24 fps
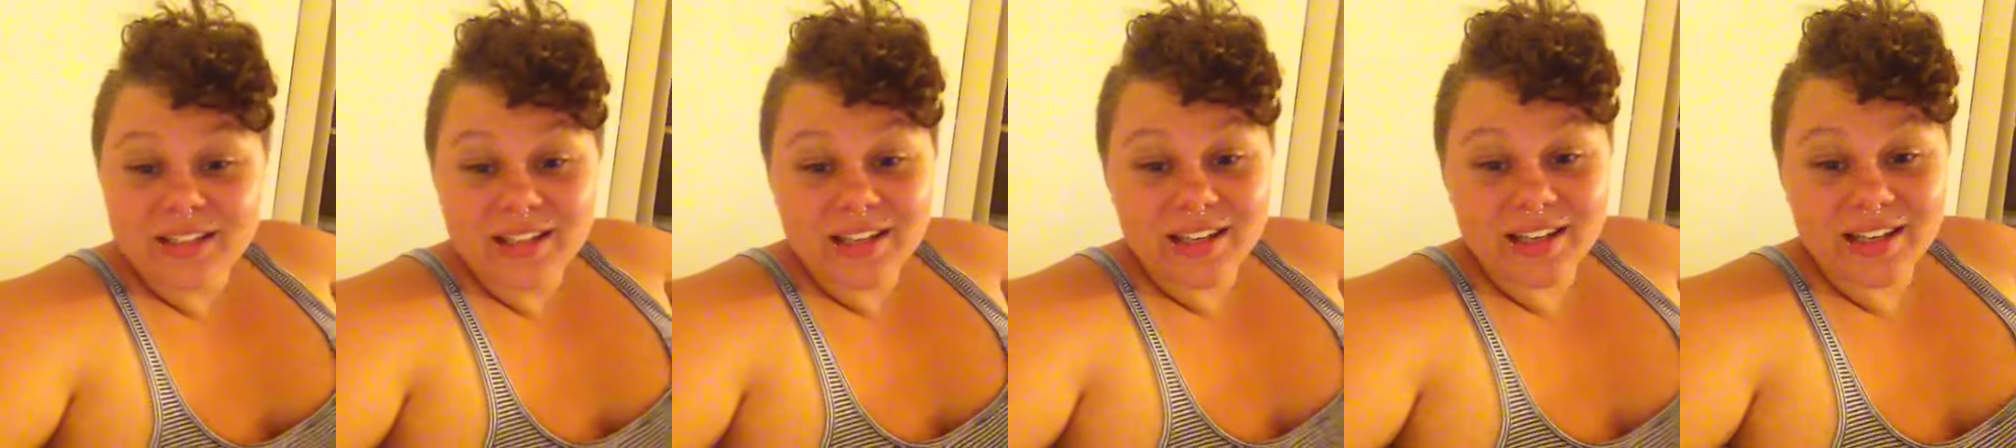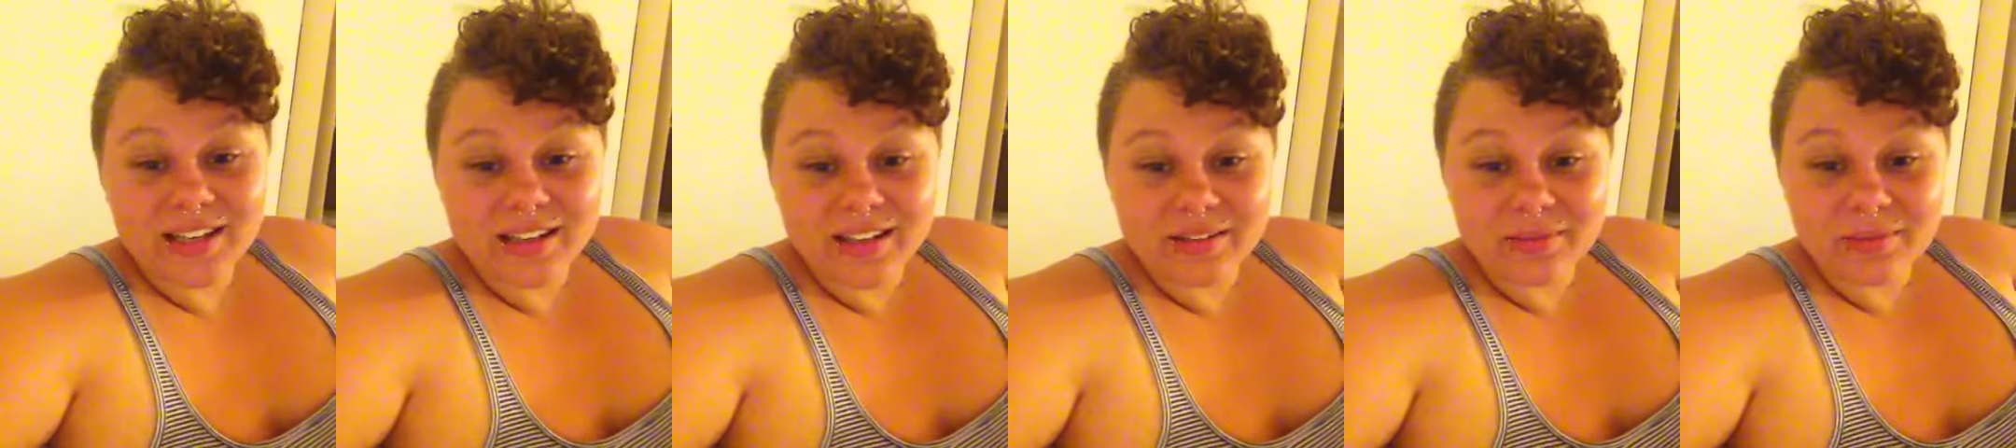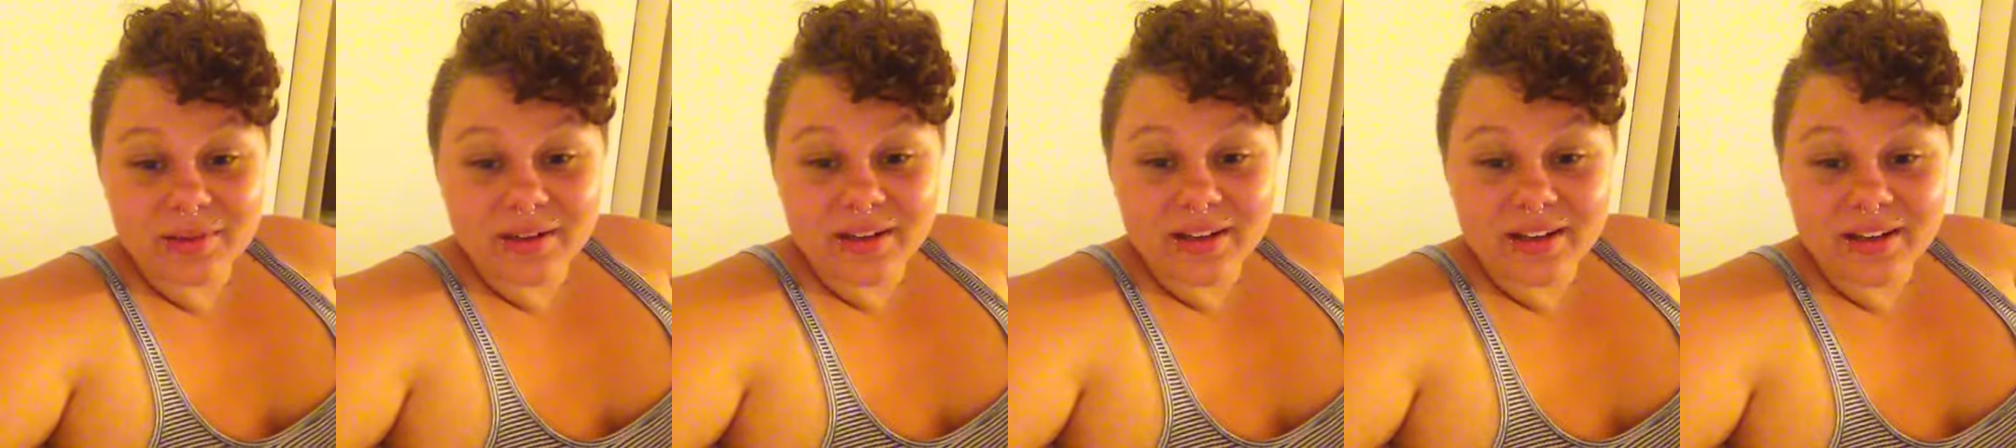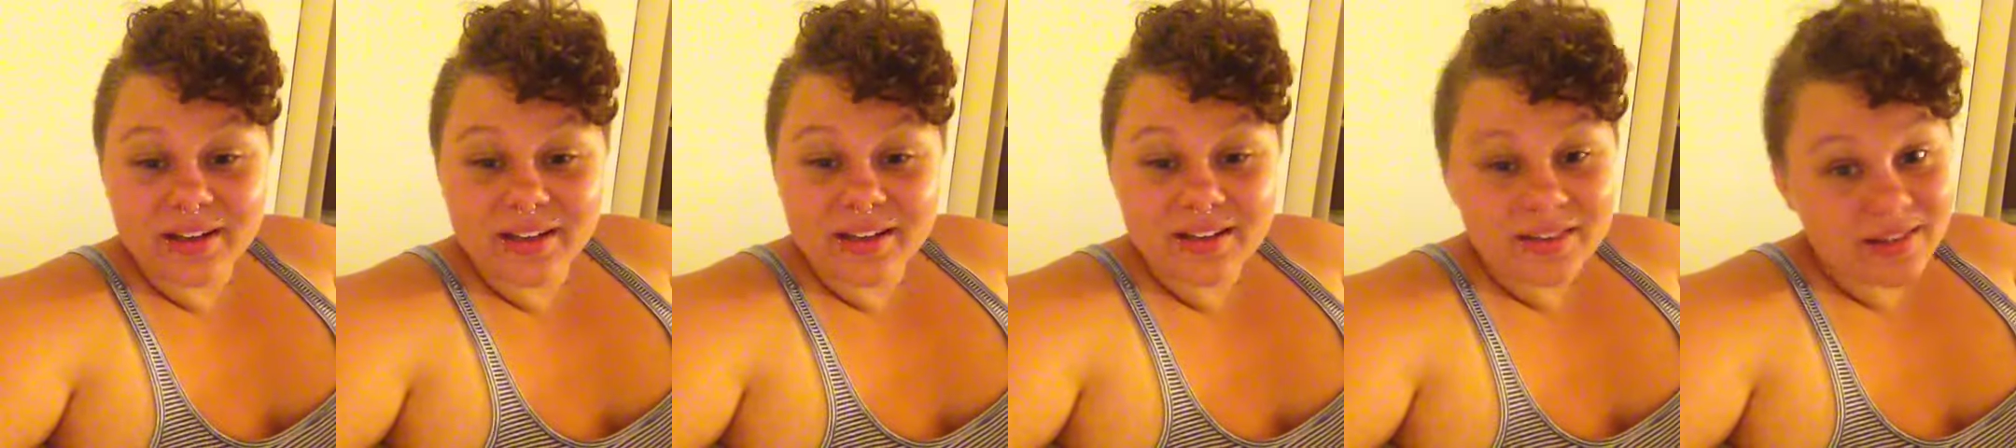it is what it
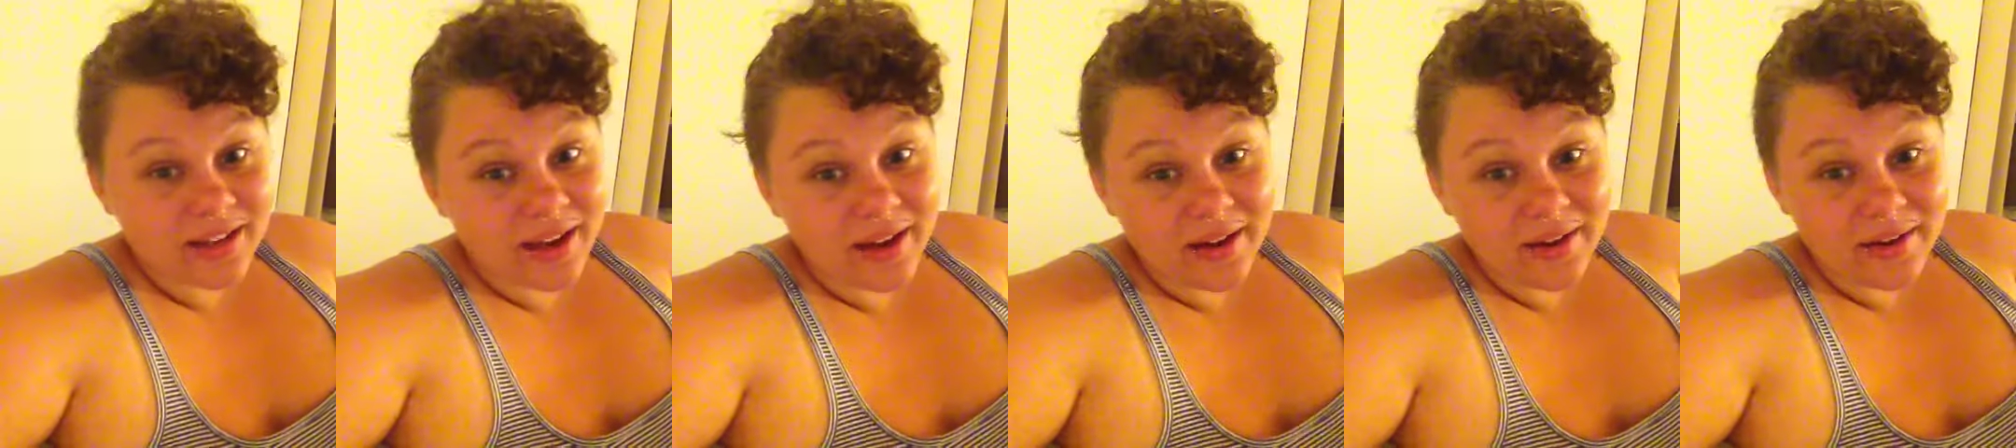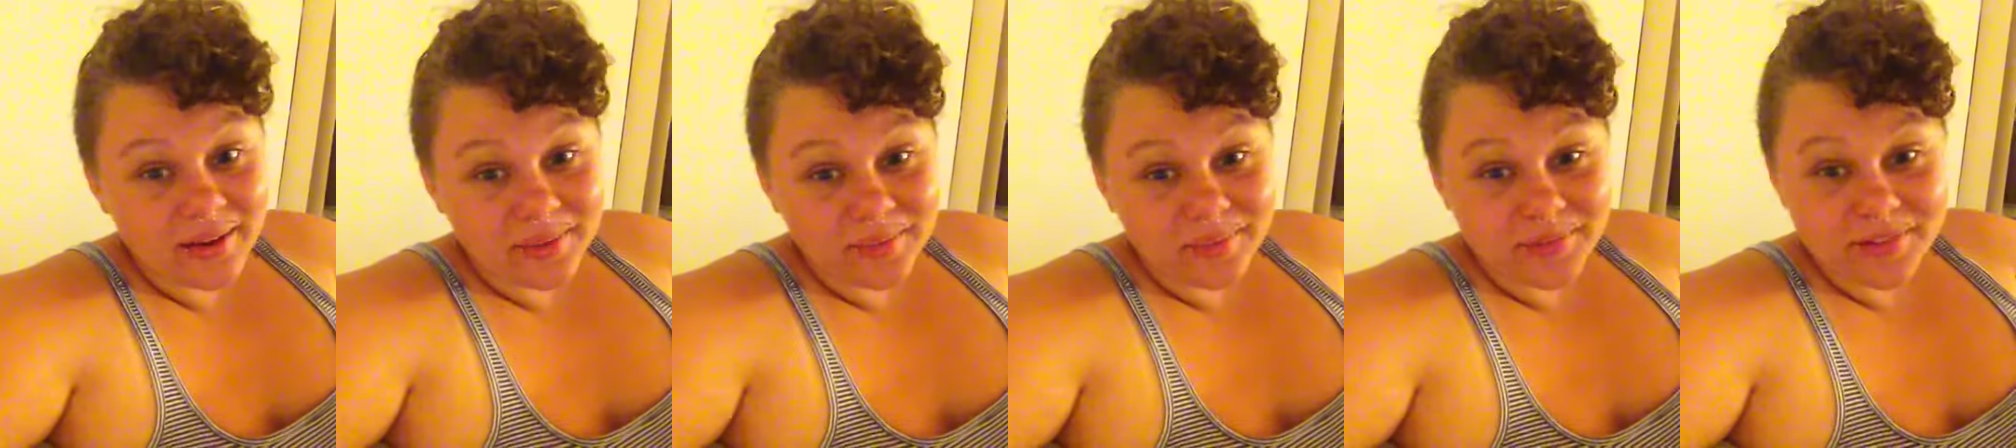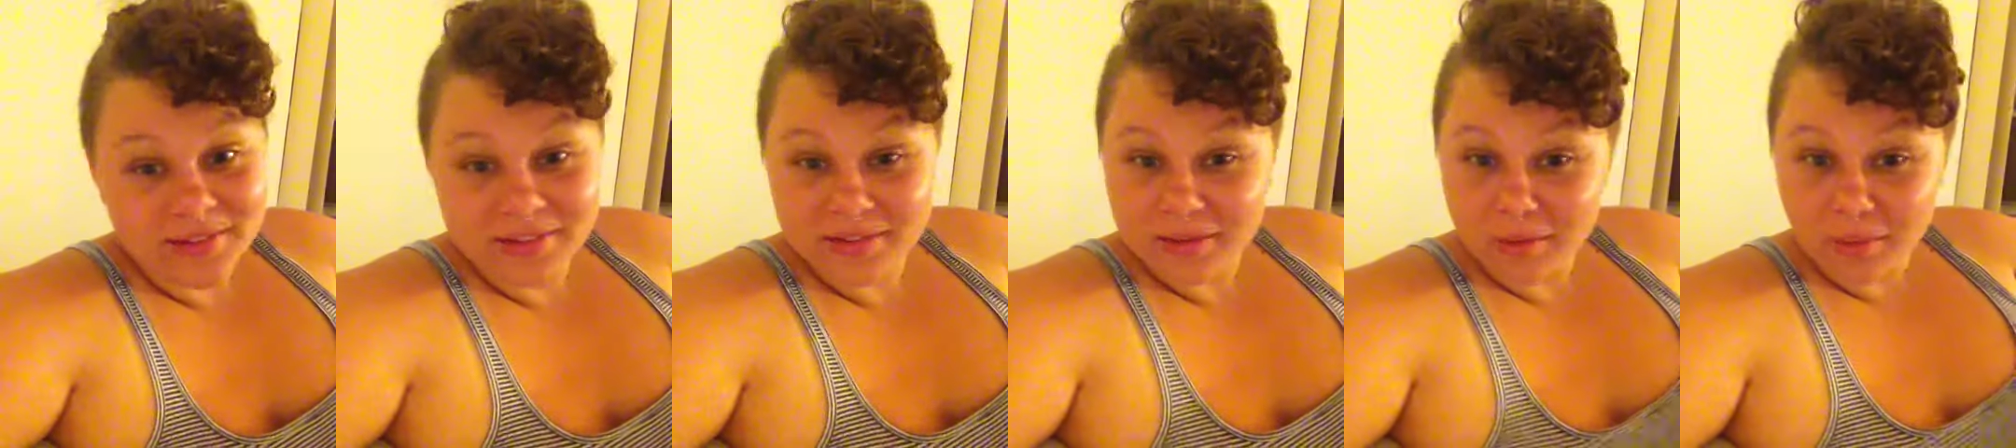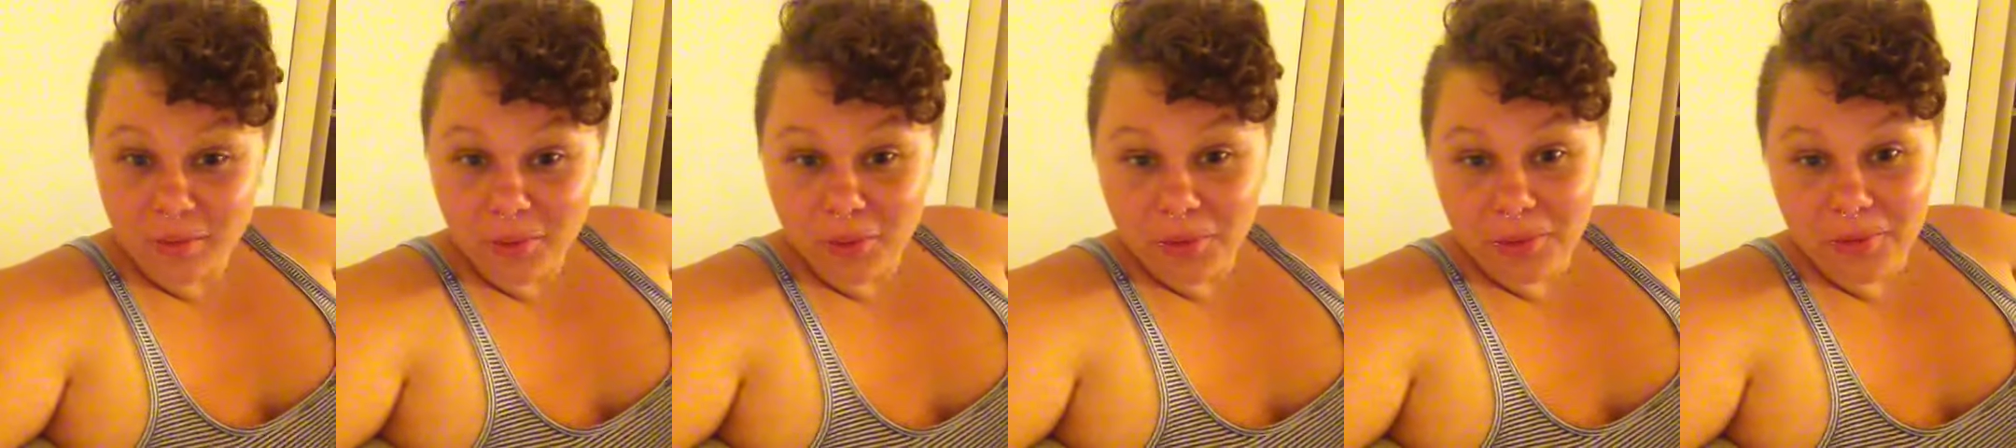is. I am just a
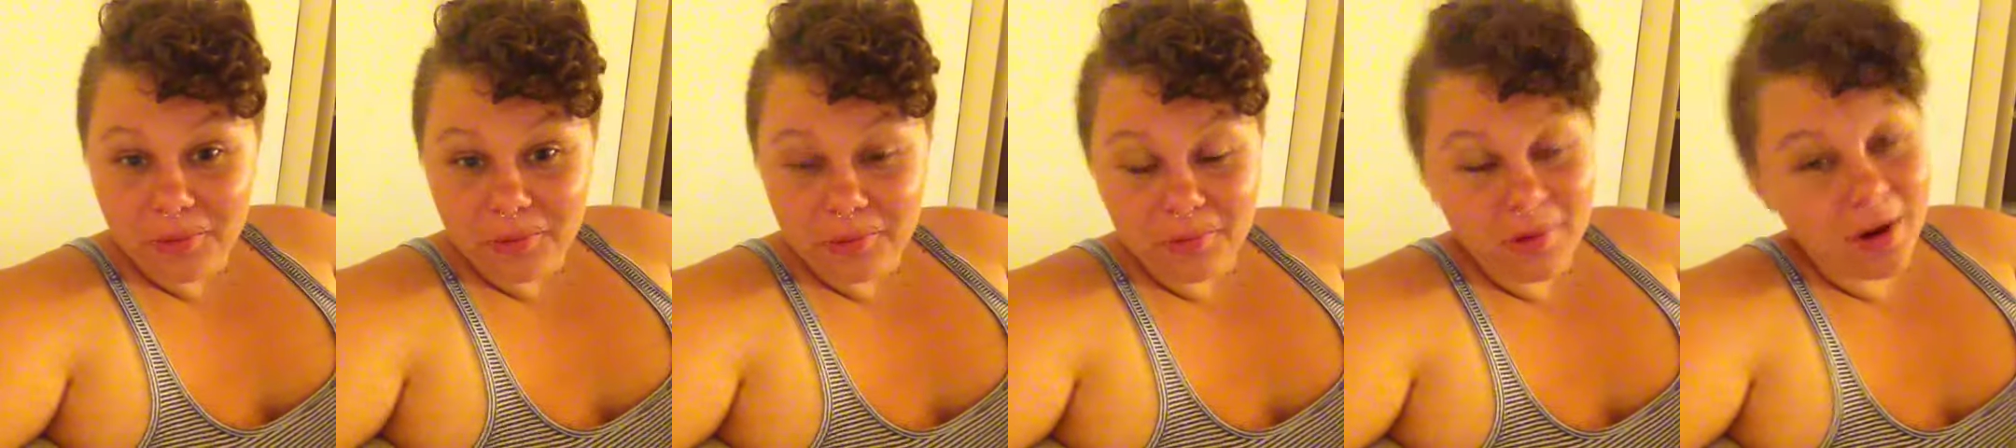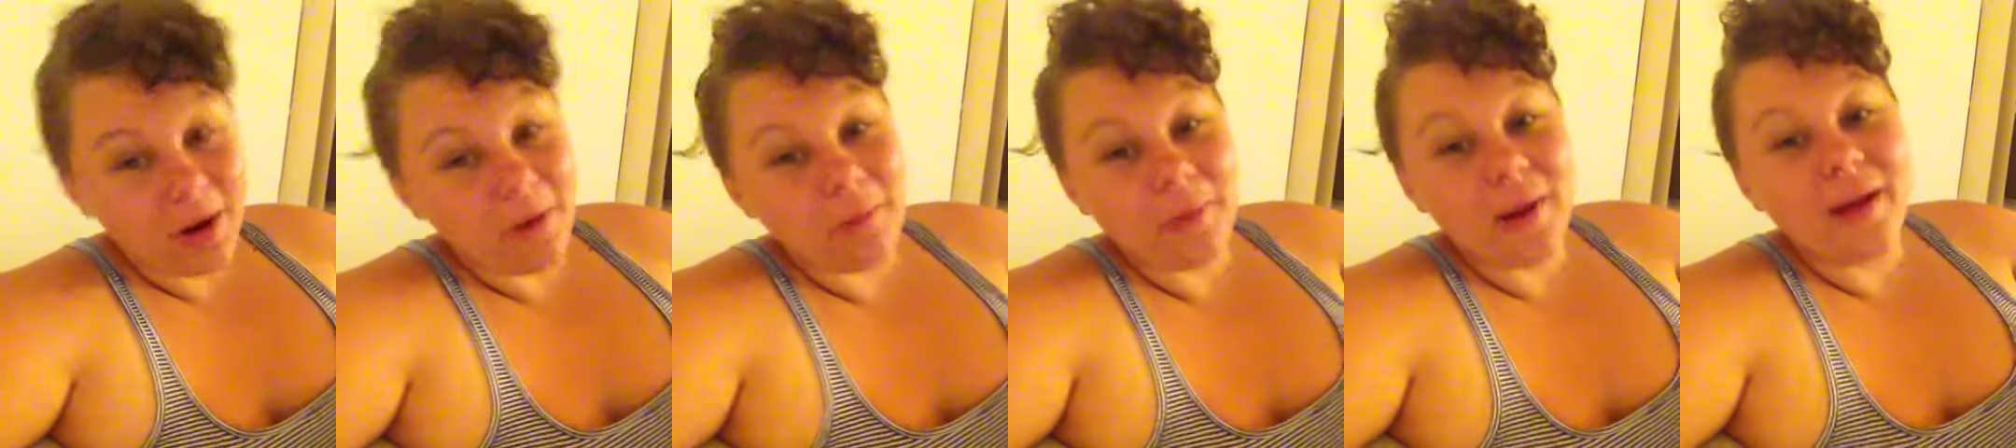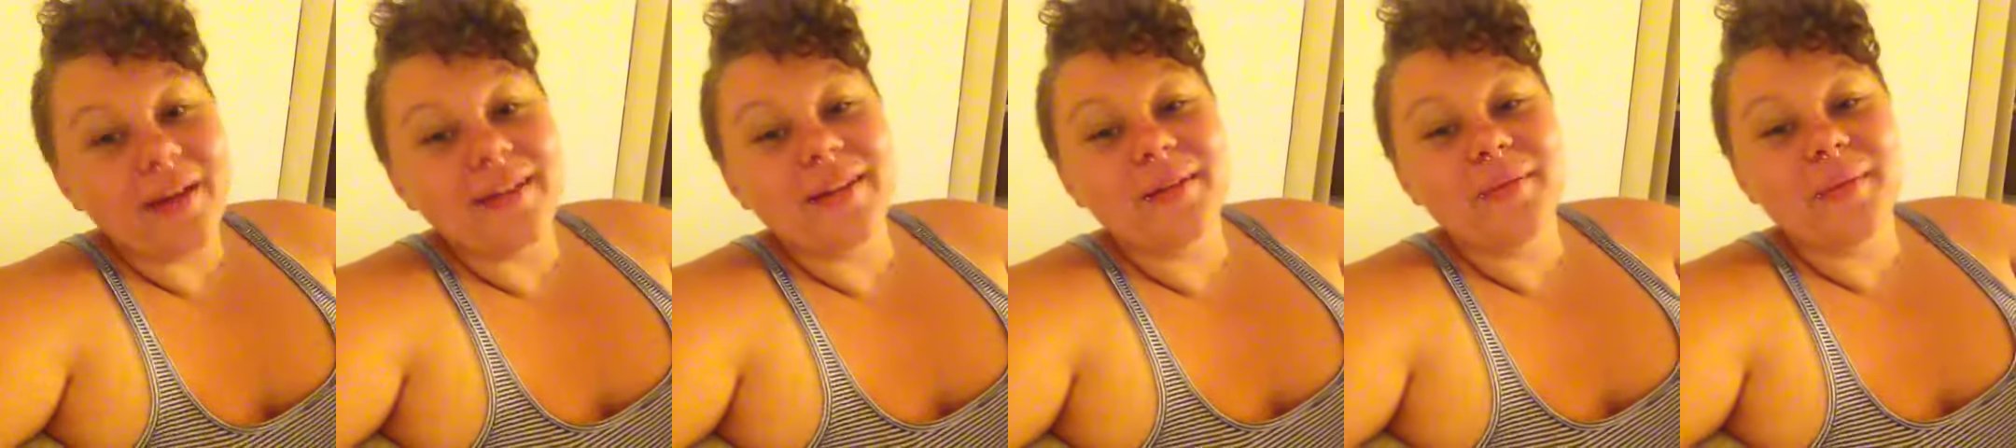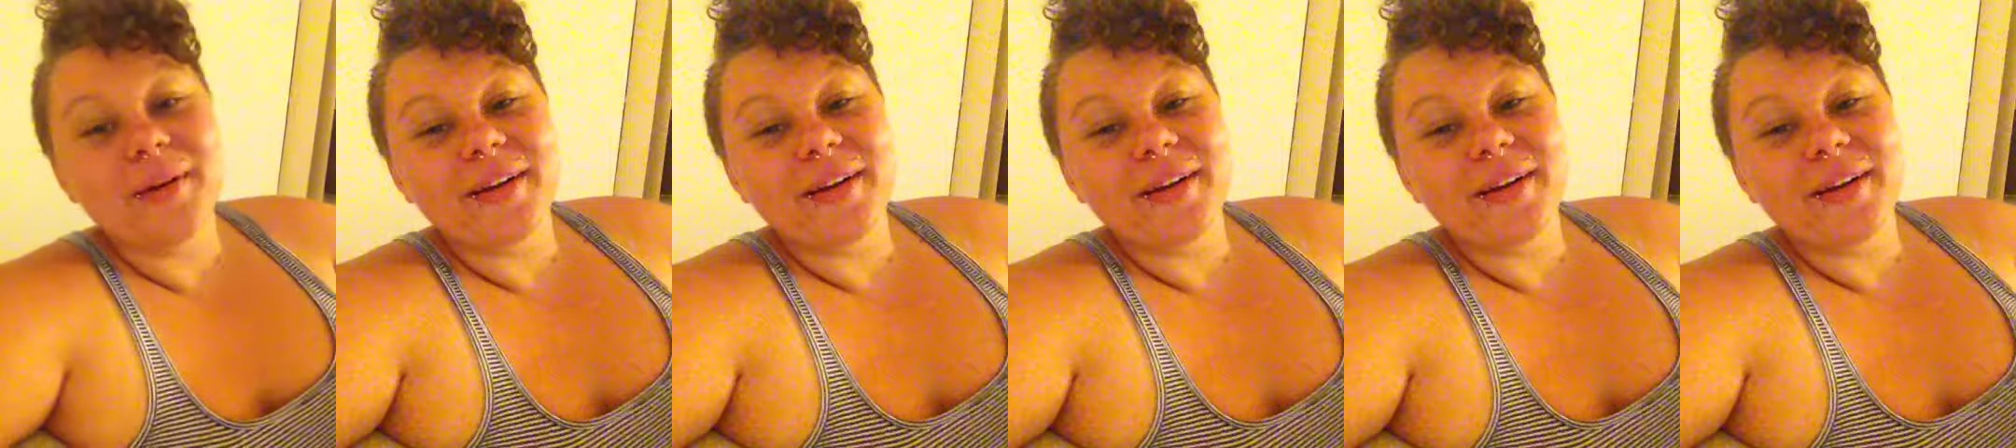more well-rounded